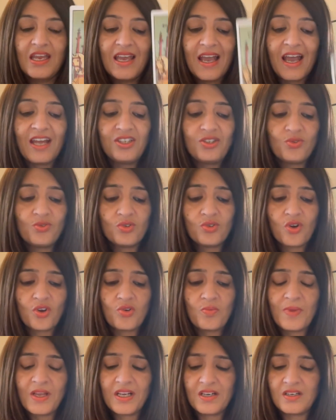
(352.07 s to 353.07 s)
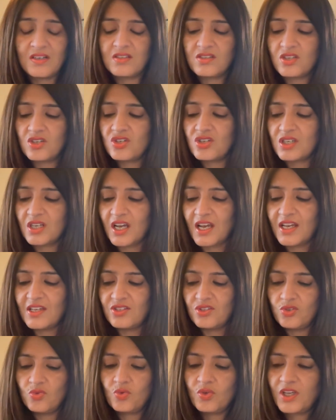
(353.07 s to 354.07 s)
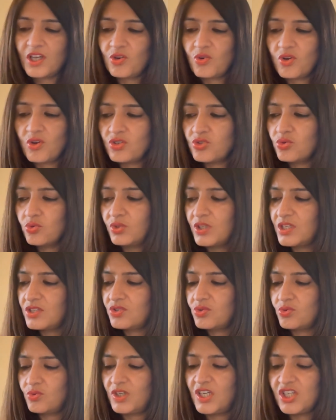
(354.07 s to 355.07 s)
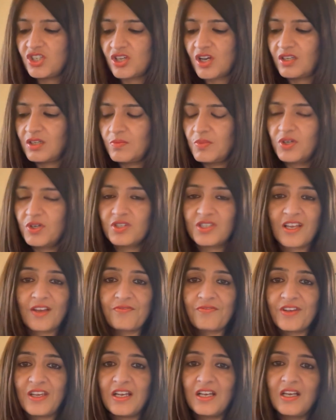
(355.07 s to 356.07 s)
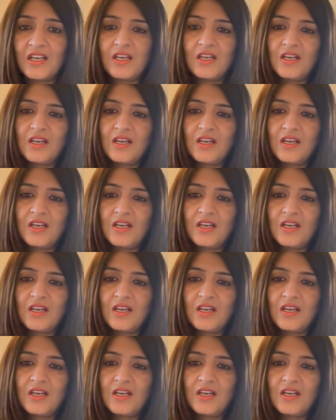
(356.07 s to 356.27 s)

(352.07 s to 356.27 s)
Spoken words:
And you've got to make a decision, guys. You cannot do this to each other, because I feel